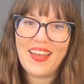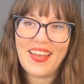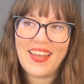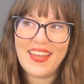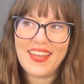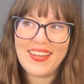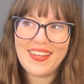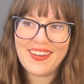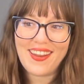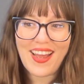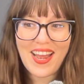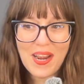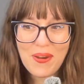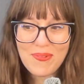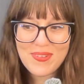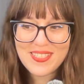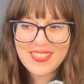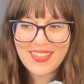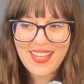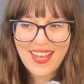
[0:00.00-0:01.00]
And I
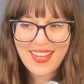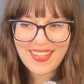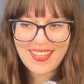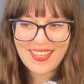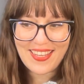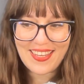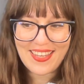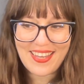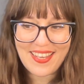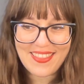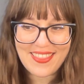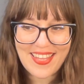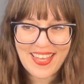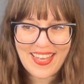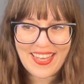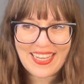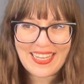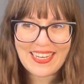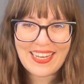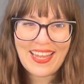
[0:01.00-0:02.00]
was lucky in
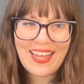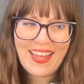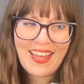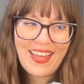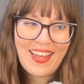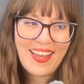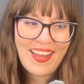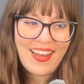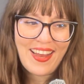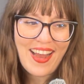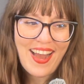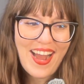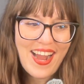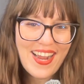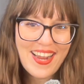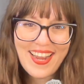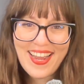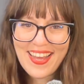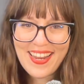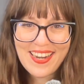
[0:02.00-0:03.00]
that
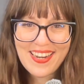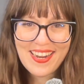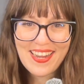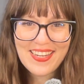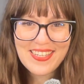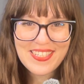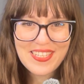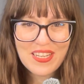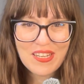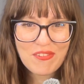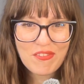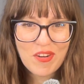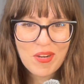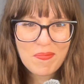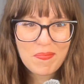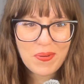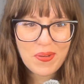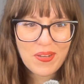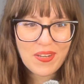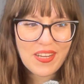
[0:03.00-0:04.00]
I had an idea for
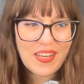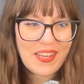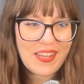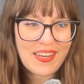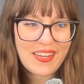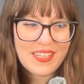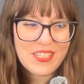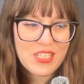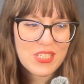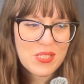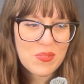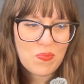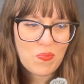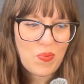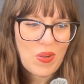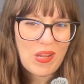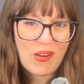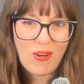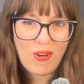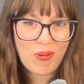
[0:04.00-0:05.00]
a book and I just
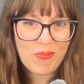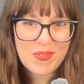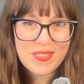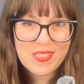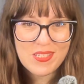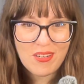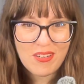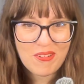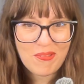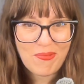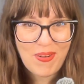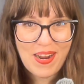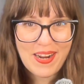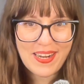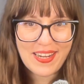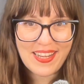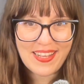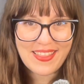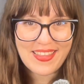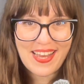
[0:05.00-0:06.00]
went home and started
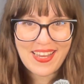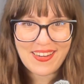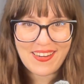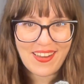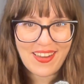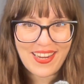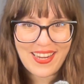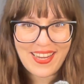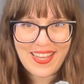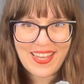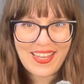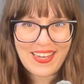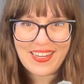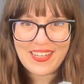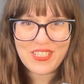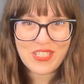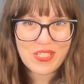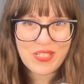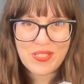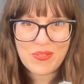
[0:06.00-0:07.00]
writing it that night and
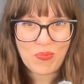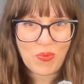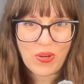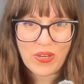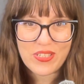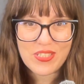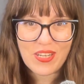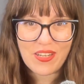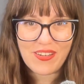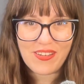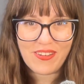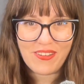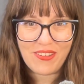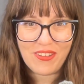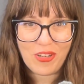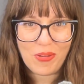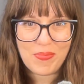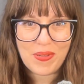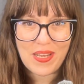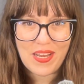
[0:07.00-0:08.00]
I just worked on it a
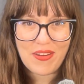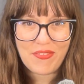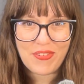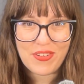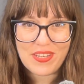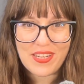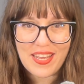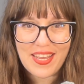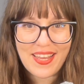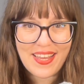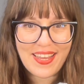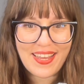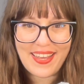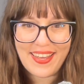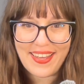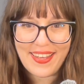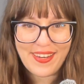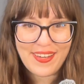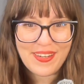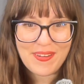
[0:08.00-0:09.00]
little bit every day
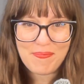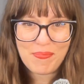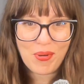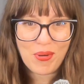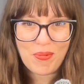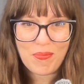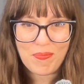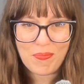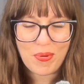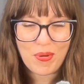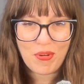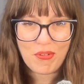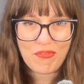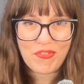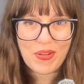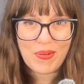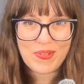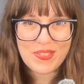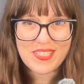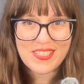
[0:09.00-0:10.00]
and boom, poof,
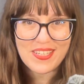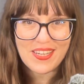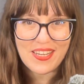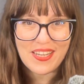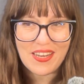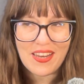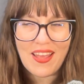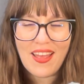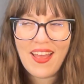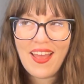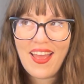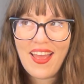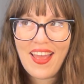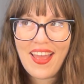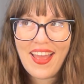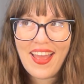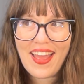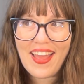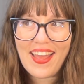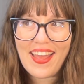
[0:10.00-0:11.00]
it was done.
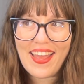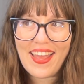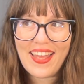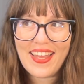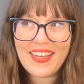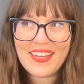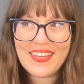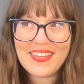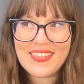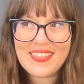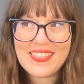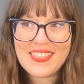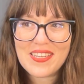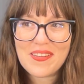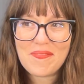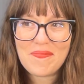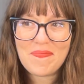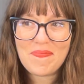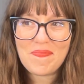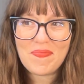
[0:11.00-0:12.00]
And
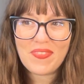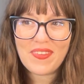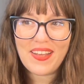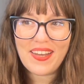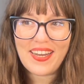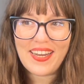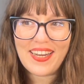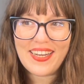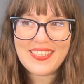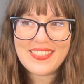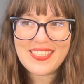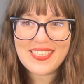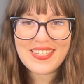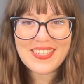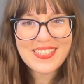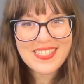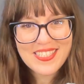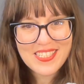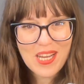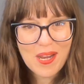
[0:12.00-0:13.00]
I
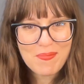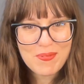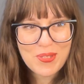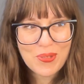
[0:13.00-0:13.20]
didn't stop